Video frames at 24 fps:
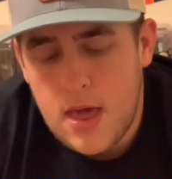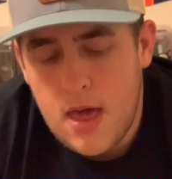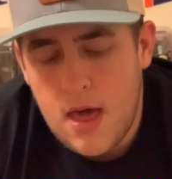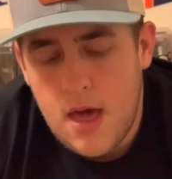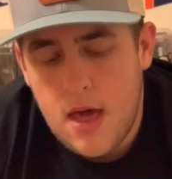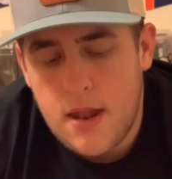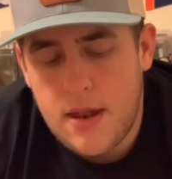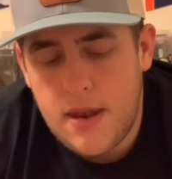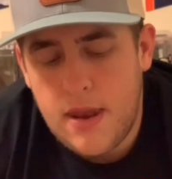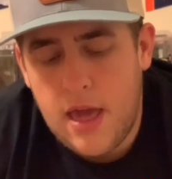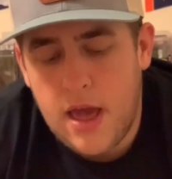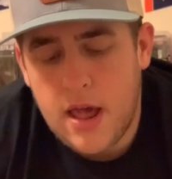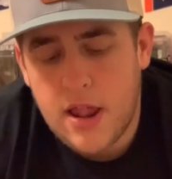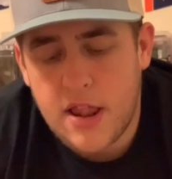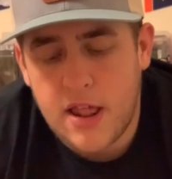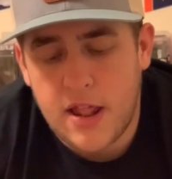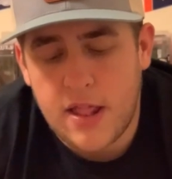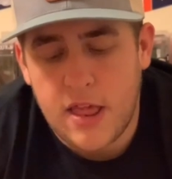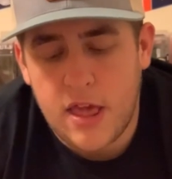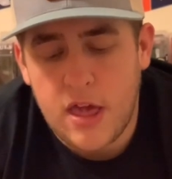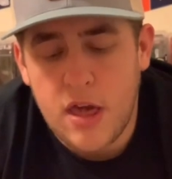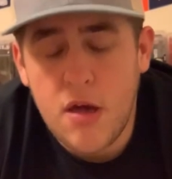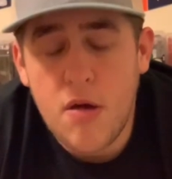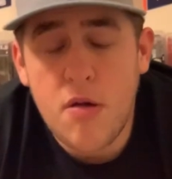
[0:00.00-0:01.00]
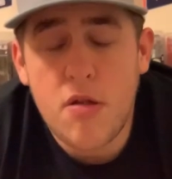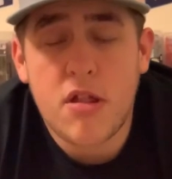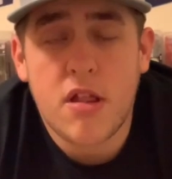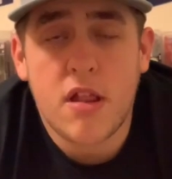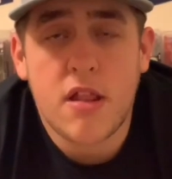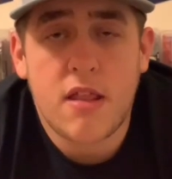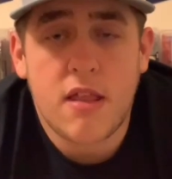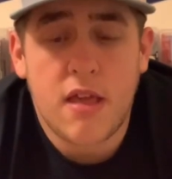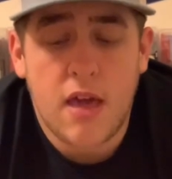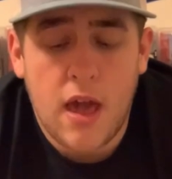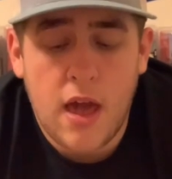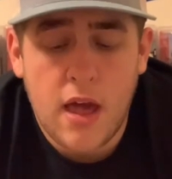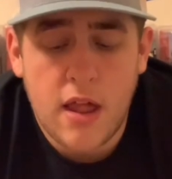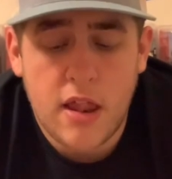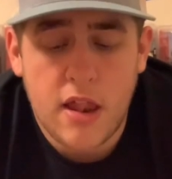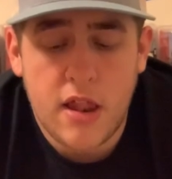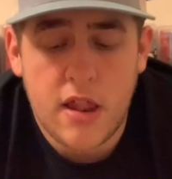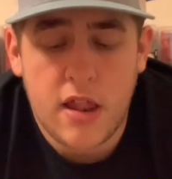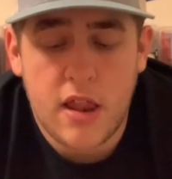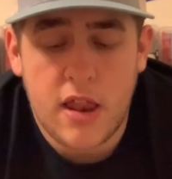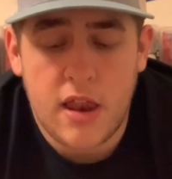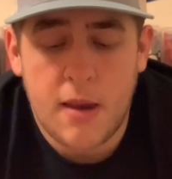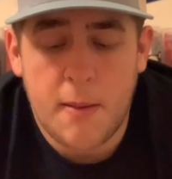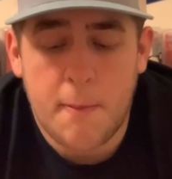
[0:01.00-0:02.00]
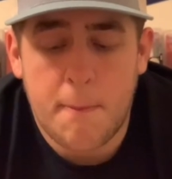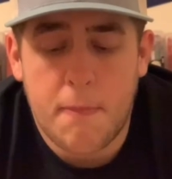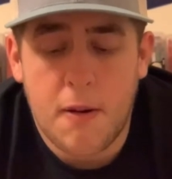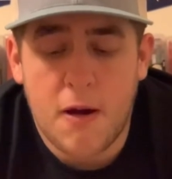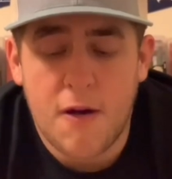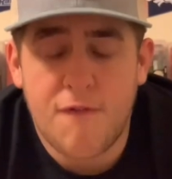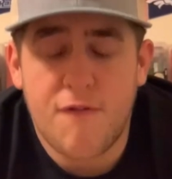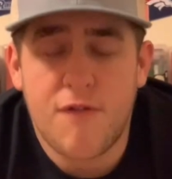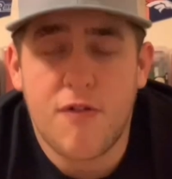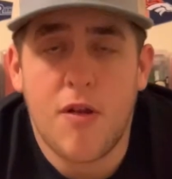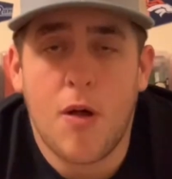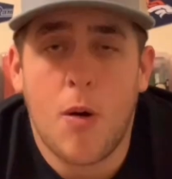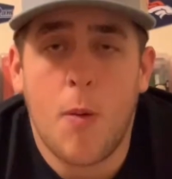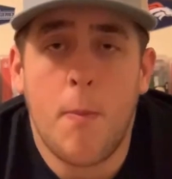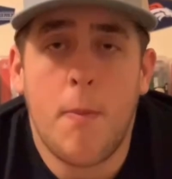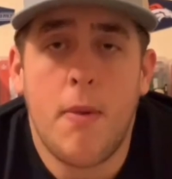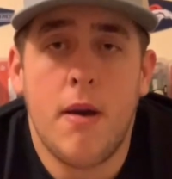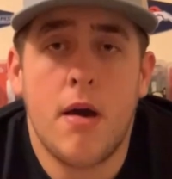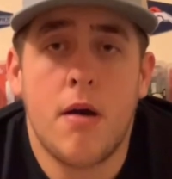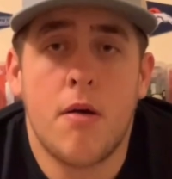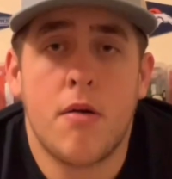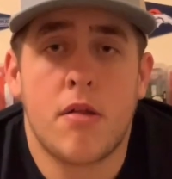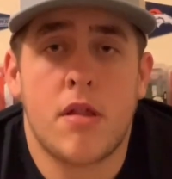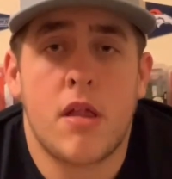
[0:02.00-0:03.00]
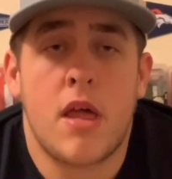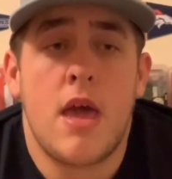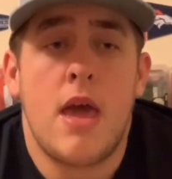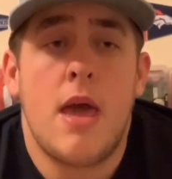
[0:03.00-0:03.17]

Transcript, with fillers: Next, get the Houston Texans and the Buffalo Bills.